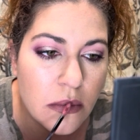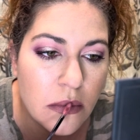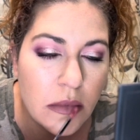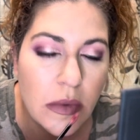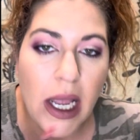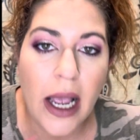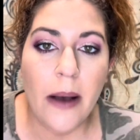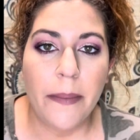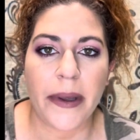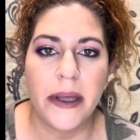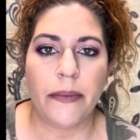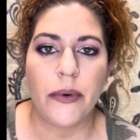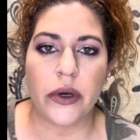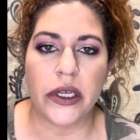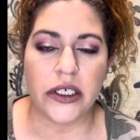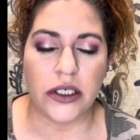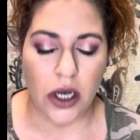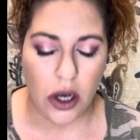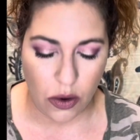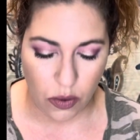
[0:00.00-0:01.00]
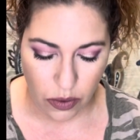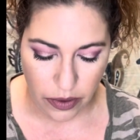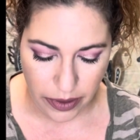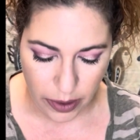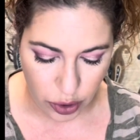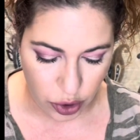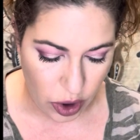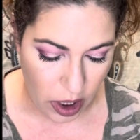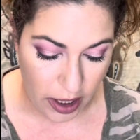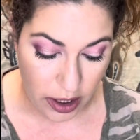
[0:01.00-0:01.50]
how people can talk when
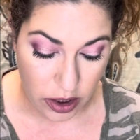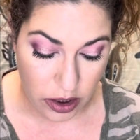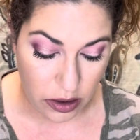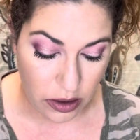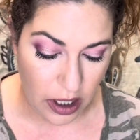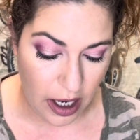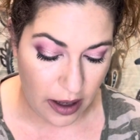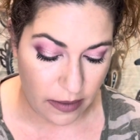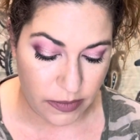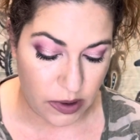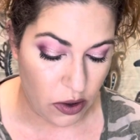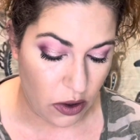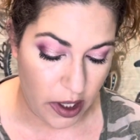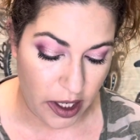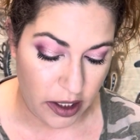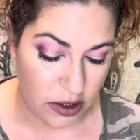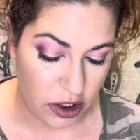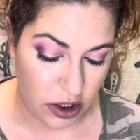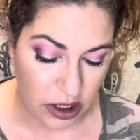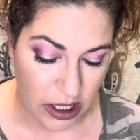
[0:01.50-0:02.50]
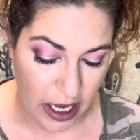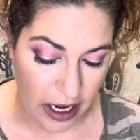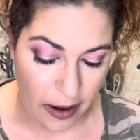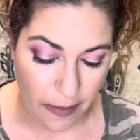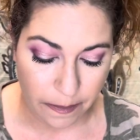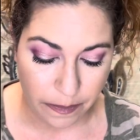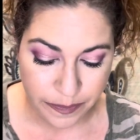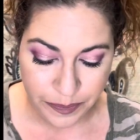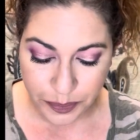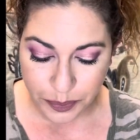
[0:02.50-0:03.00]
they're trying to do that. I'm sorry, I just can't.
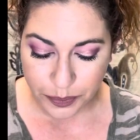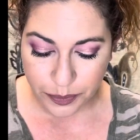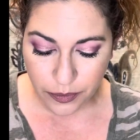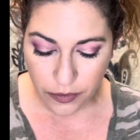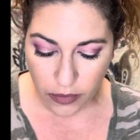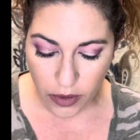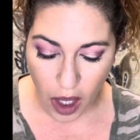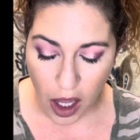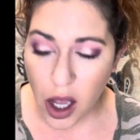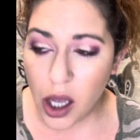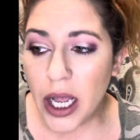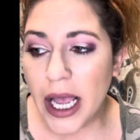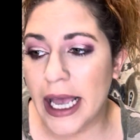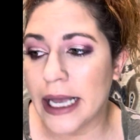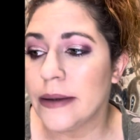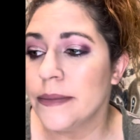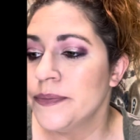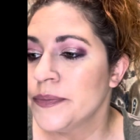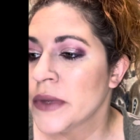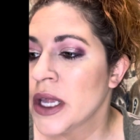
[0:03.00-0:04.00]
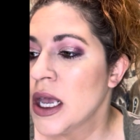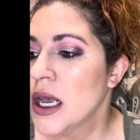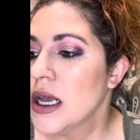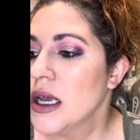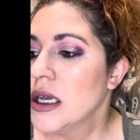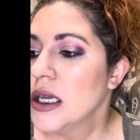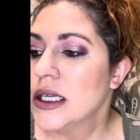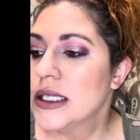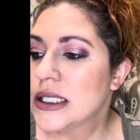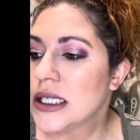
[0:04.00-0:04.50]
Okay,
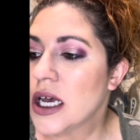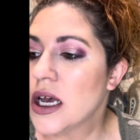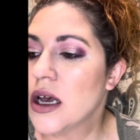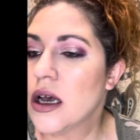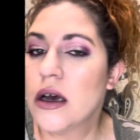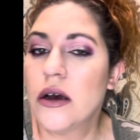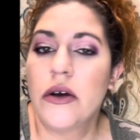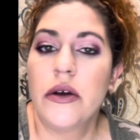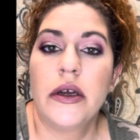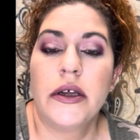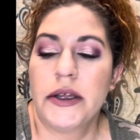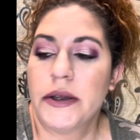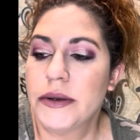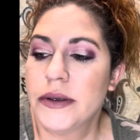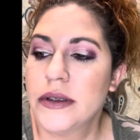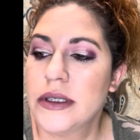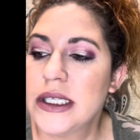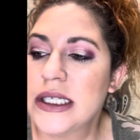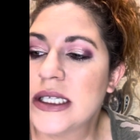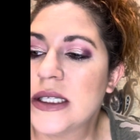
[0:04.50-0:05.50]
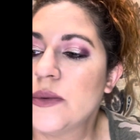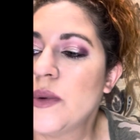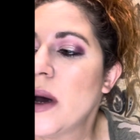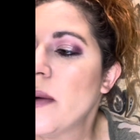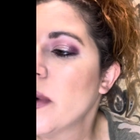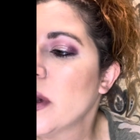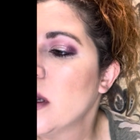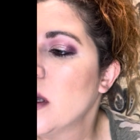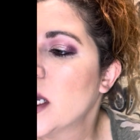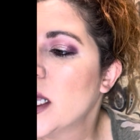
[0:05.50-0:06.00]
so this is what
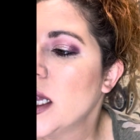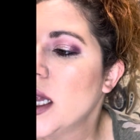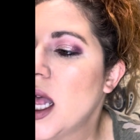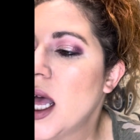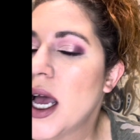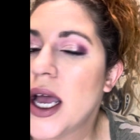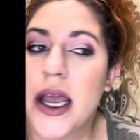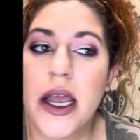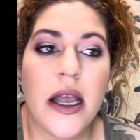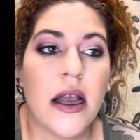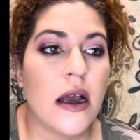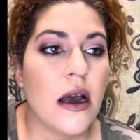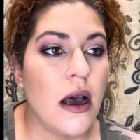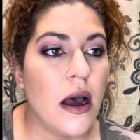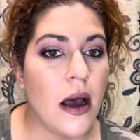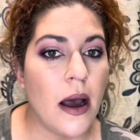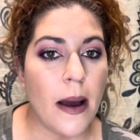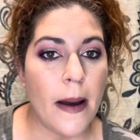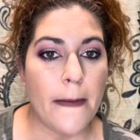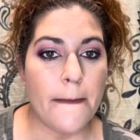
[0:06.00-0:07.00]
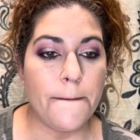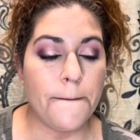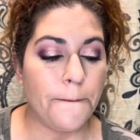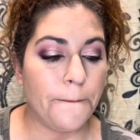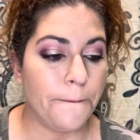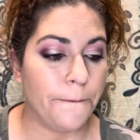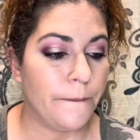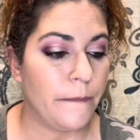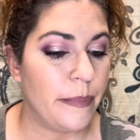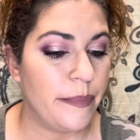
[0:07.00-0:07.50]
we're looking like. Um,
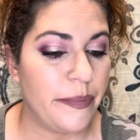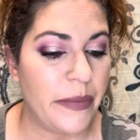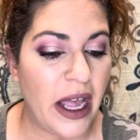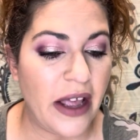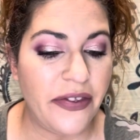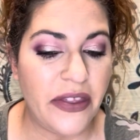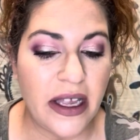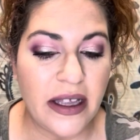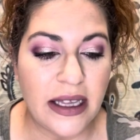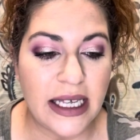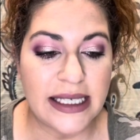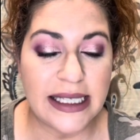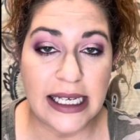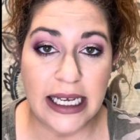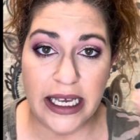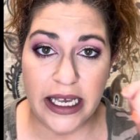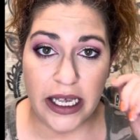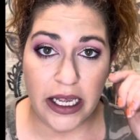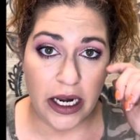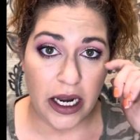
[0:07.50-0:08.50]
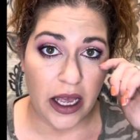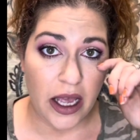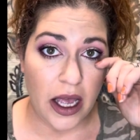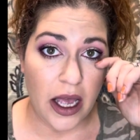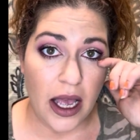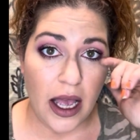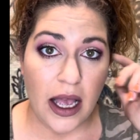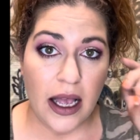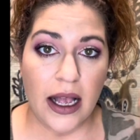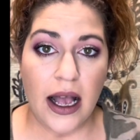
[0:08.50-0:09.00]
I think that's it
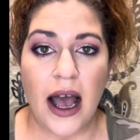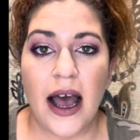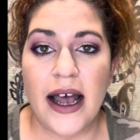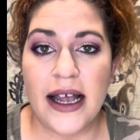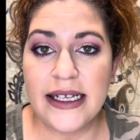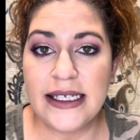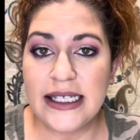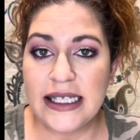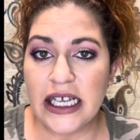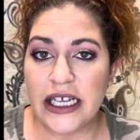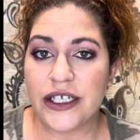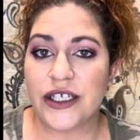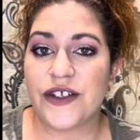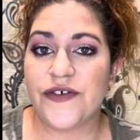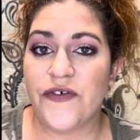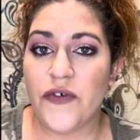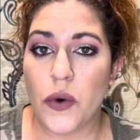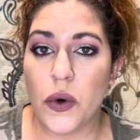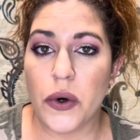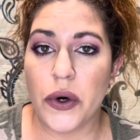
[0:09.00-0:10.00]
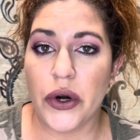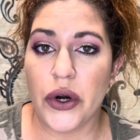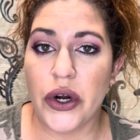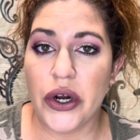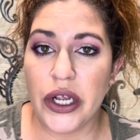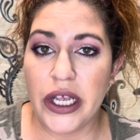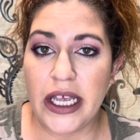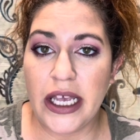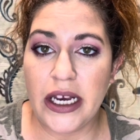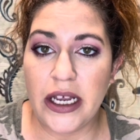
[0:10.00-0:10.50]
guys, thanks for
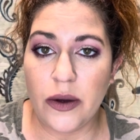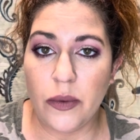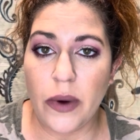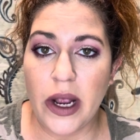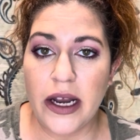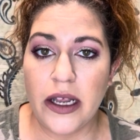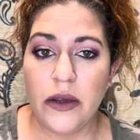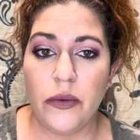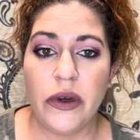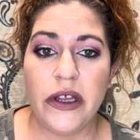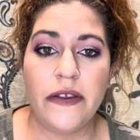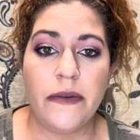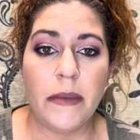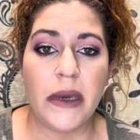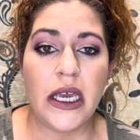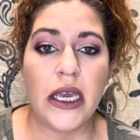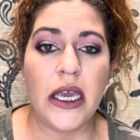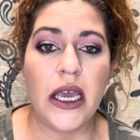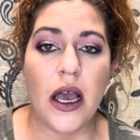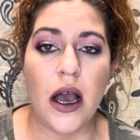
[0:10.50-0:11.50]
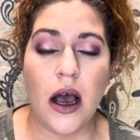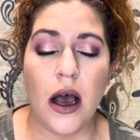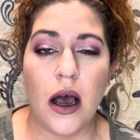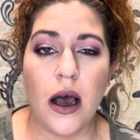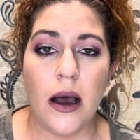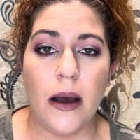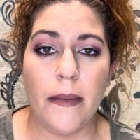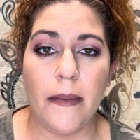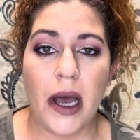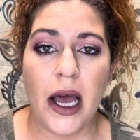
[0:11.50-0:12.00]
getting ready with me.
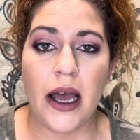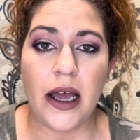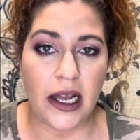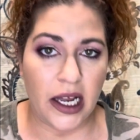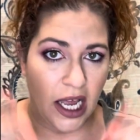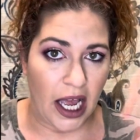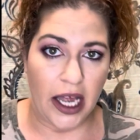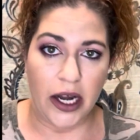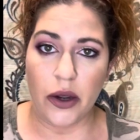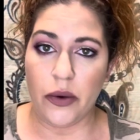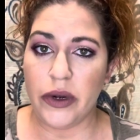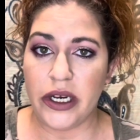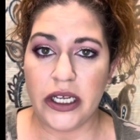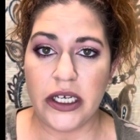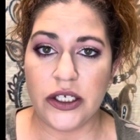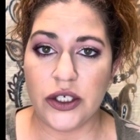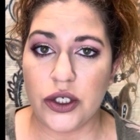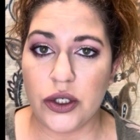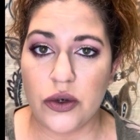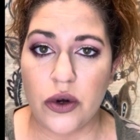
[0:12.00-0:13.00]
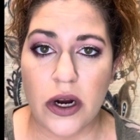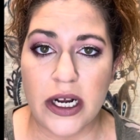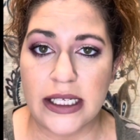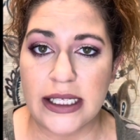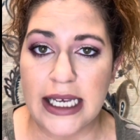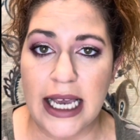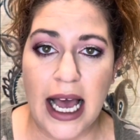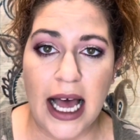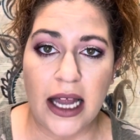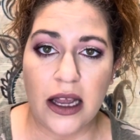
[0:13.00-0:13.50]
Um, I, I know we didn't do
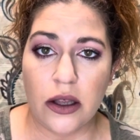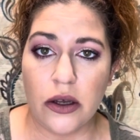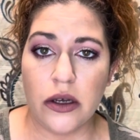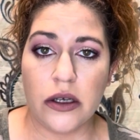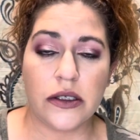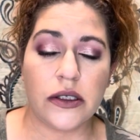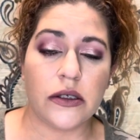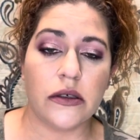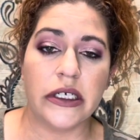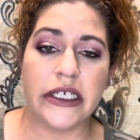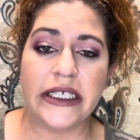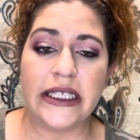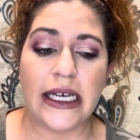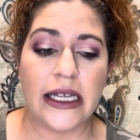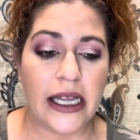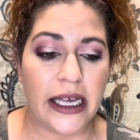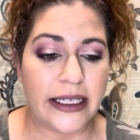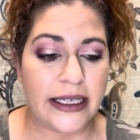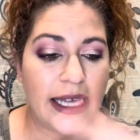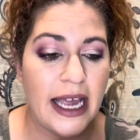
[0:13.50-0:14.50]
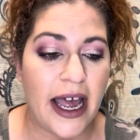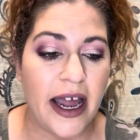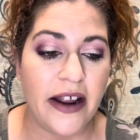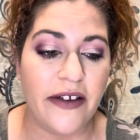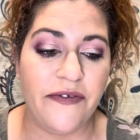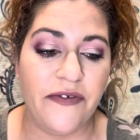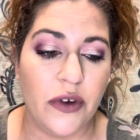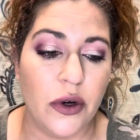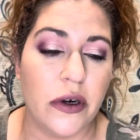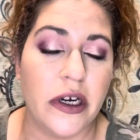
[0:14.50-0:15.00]
crazy eye looks or anything like that.
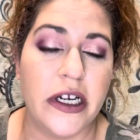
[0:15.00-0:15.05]
If you're